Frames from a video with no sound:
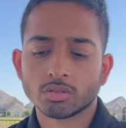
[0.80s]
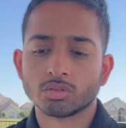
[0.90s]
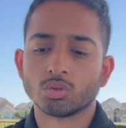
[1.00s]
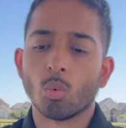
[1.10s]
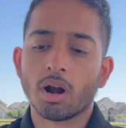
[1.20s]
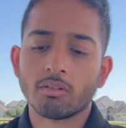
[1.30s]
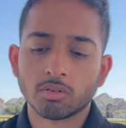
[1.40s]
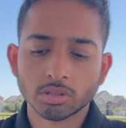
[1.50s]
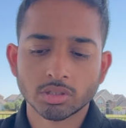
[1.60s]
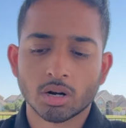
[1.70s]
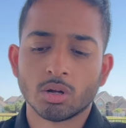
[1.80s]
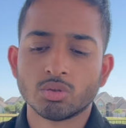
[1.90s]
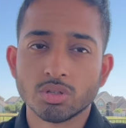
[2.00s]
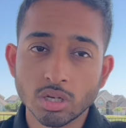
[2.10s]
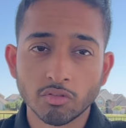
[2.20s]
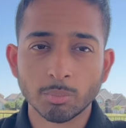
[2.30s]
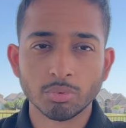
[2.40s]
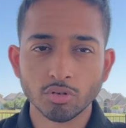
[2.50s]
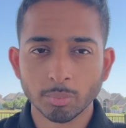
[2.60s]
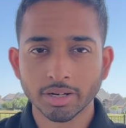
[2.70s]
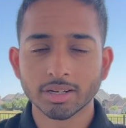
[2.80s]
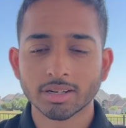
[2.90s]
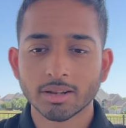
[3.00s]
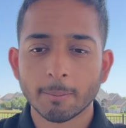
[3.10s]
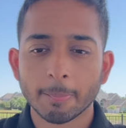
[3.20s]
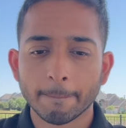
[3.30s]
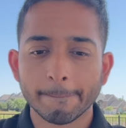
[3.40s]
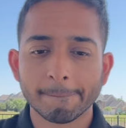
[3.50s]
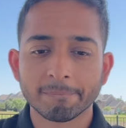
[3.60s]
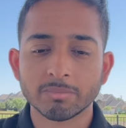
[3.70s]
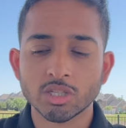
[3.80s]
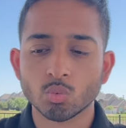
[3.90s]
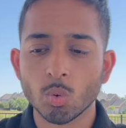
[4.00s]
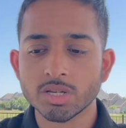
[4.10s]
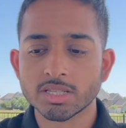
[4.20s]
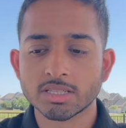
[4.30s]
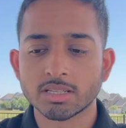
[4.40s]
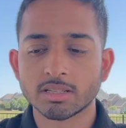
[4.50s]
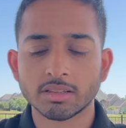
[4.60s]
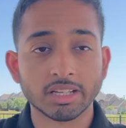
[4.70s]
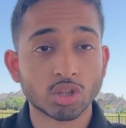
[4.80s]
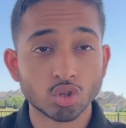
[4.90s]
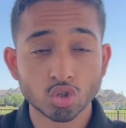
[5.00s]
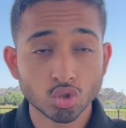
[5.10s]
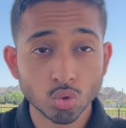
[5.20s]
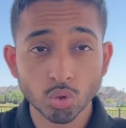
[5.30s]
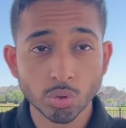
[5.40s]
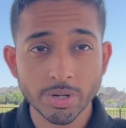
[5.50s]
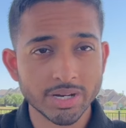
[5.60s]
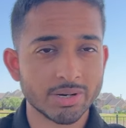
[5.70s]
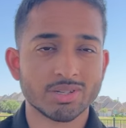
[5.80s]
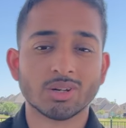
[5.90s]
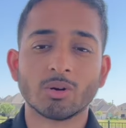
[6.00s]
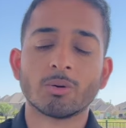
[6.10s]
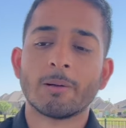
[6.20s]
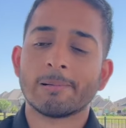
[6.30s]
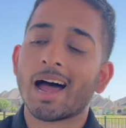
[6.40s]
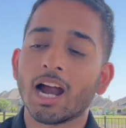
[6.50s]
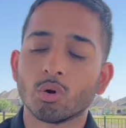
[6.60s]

So when I first got onto self-improvement, this was like two, three years ago. I